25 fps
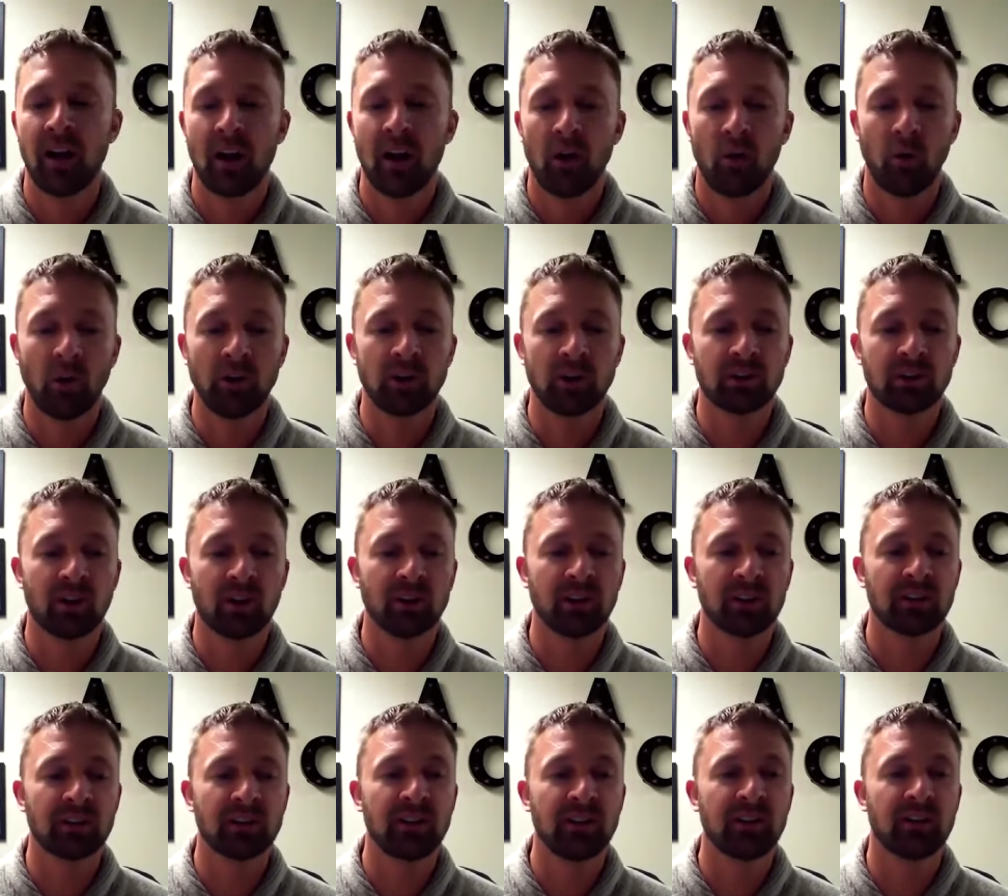when you start to
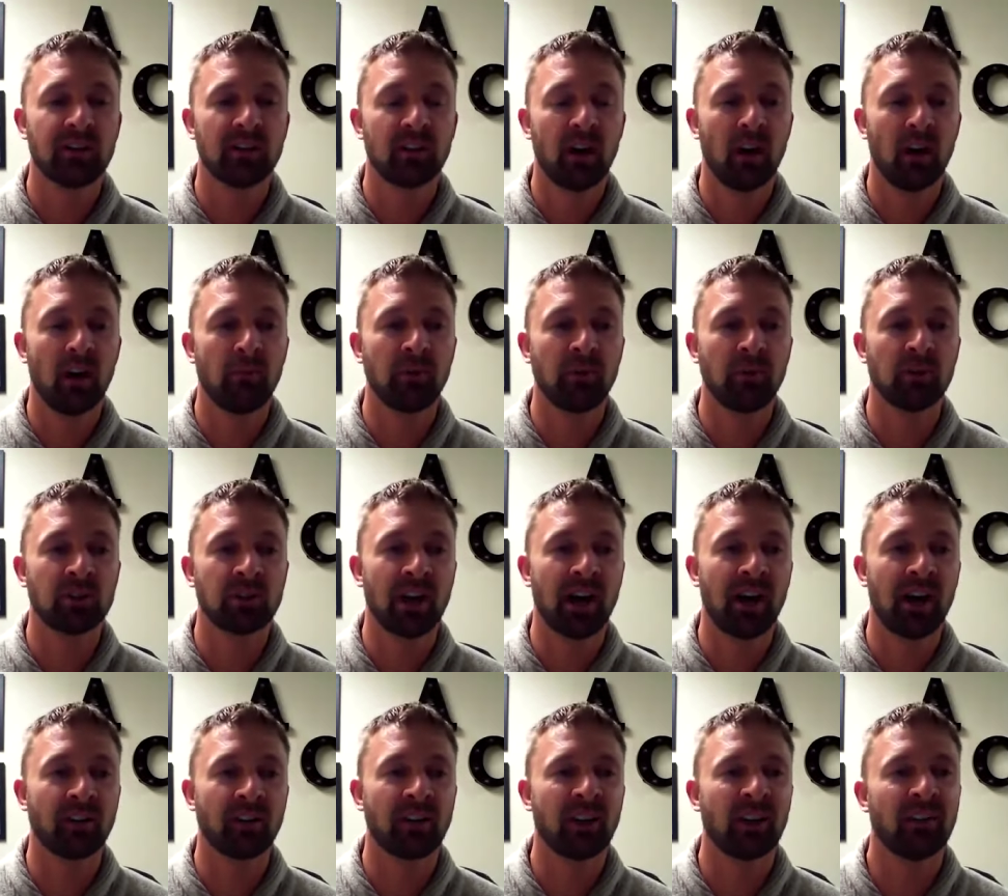see um, your
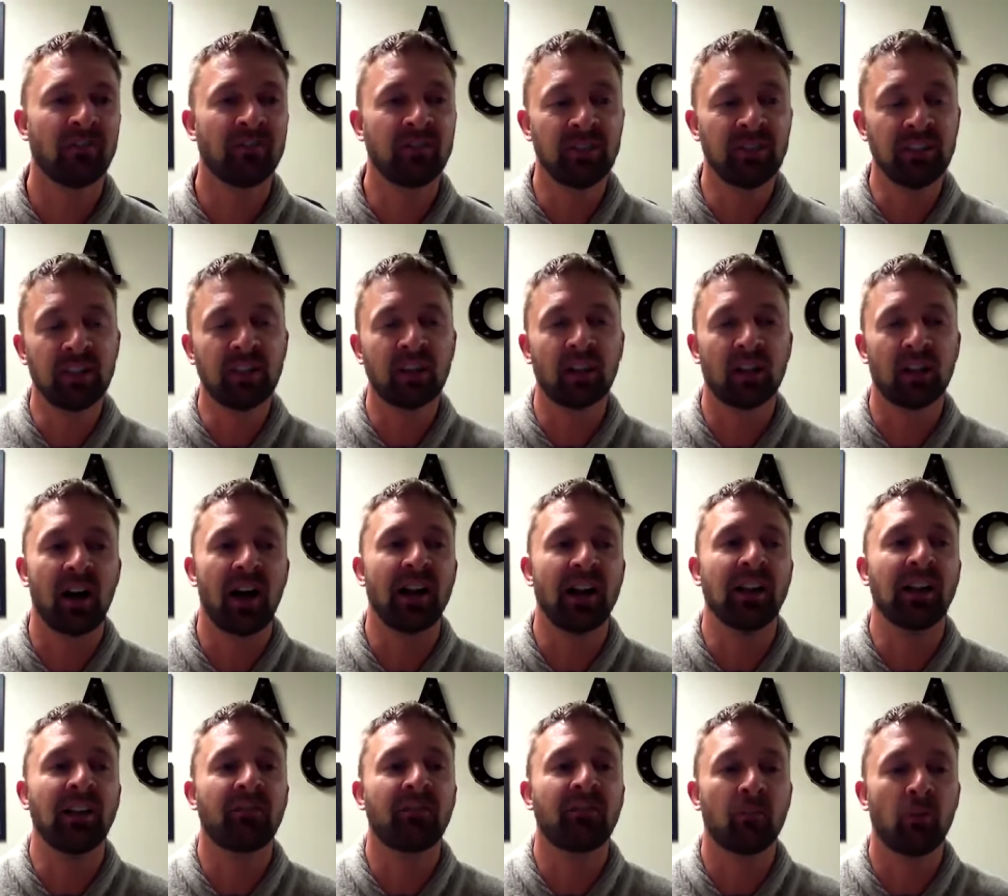child kind of
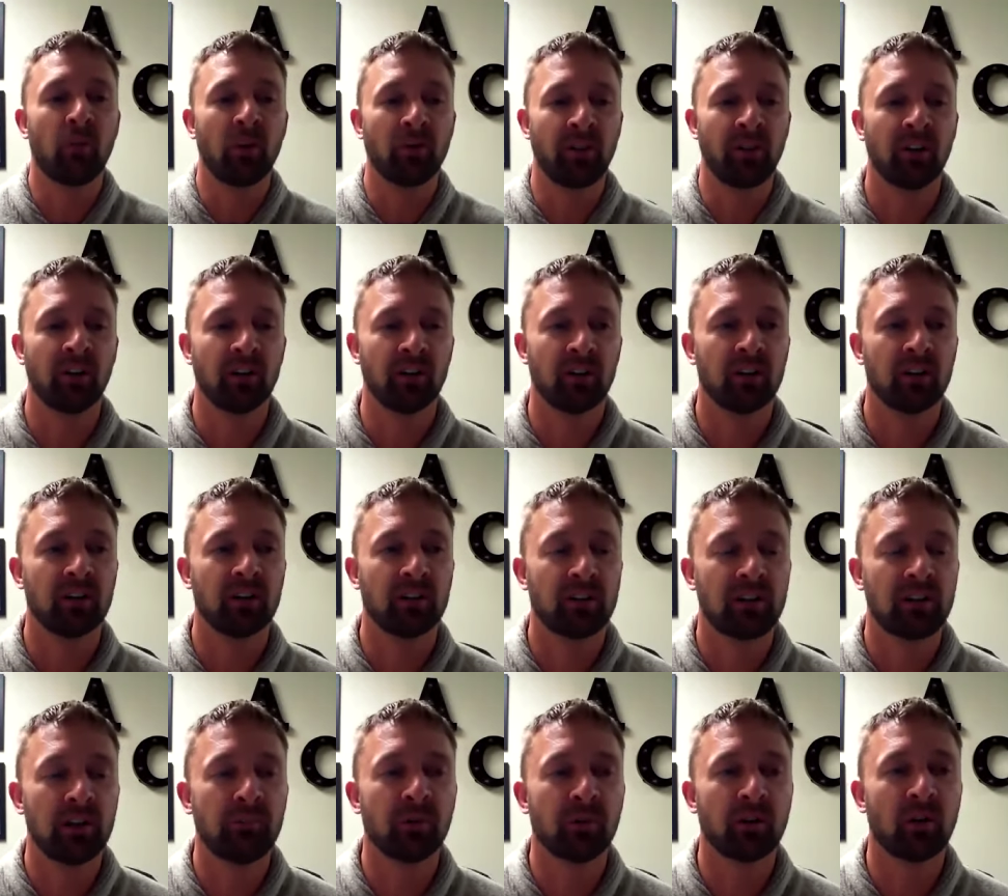declining from what they're
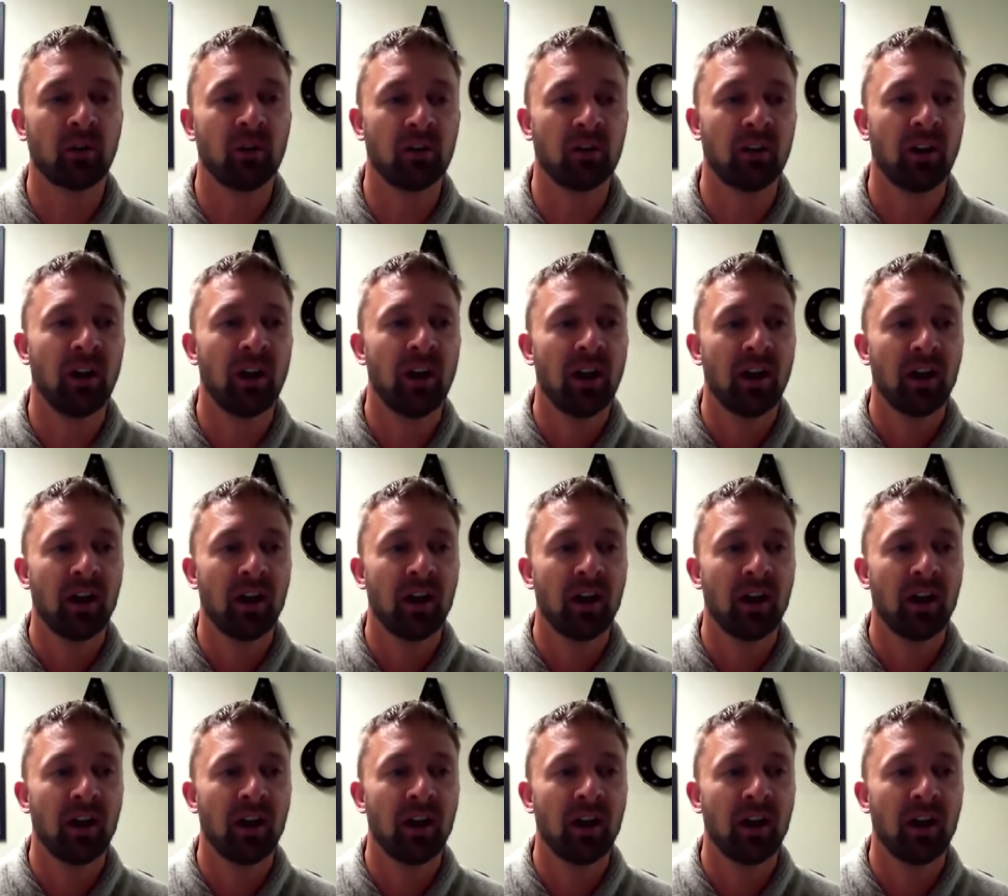typical